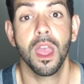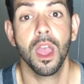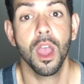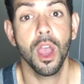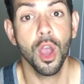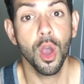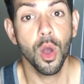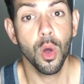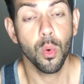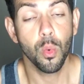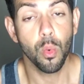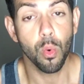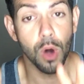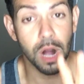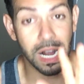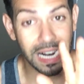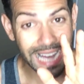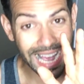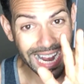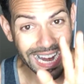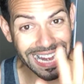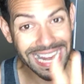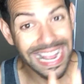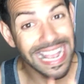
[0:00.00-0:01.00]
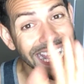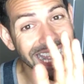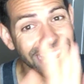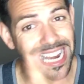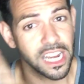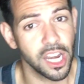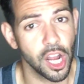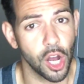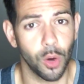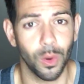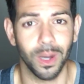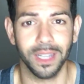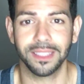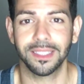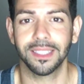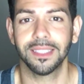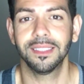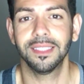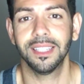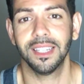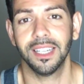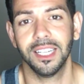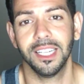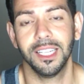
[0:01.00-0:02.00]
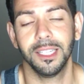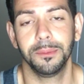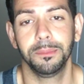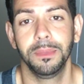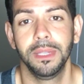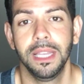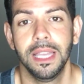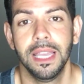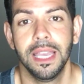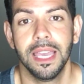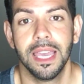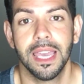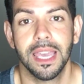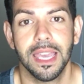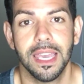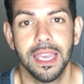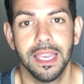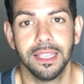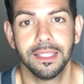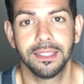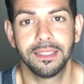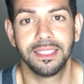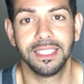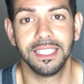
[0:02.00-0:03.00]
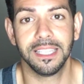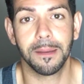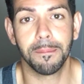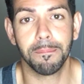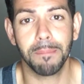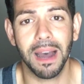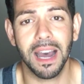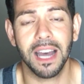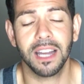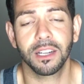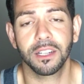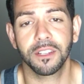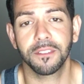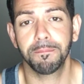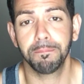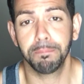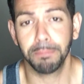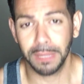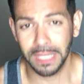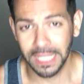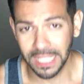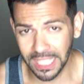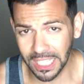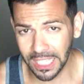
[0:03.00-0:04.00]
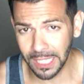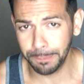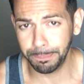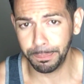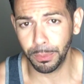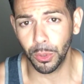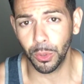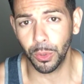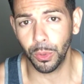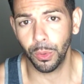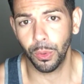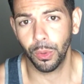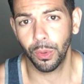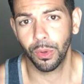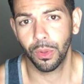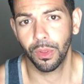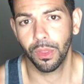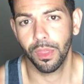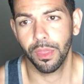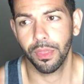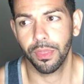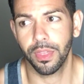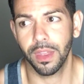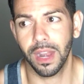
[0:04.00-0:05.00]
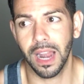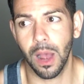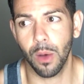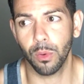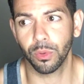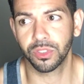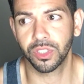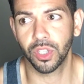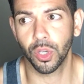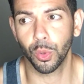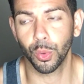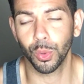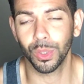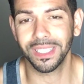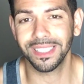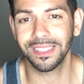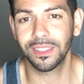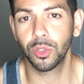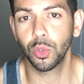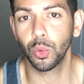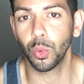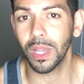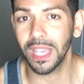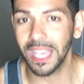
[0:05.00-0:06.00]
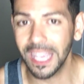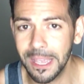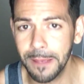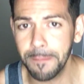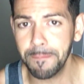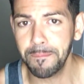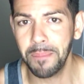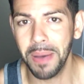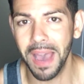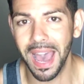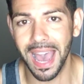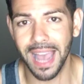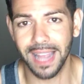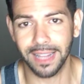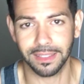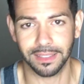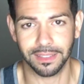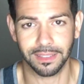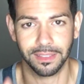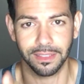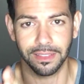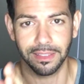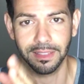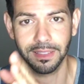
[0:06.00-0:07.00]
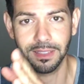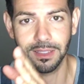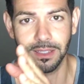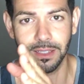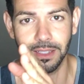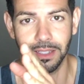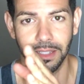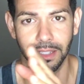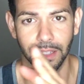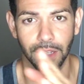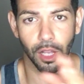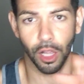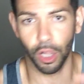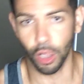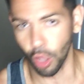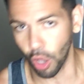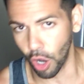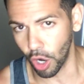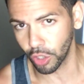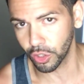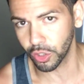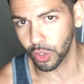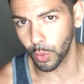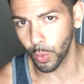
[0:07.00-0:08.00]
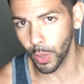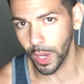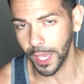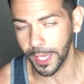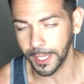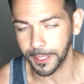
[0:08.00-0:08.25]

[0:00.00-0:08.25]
What I didn't know at the time is the amount of people that I was going to impact along the way.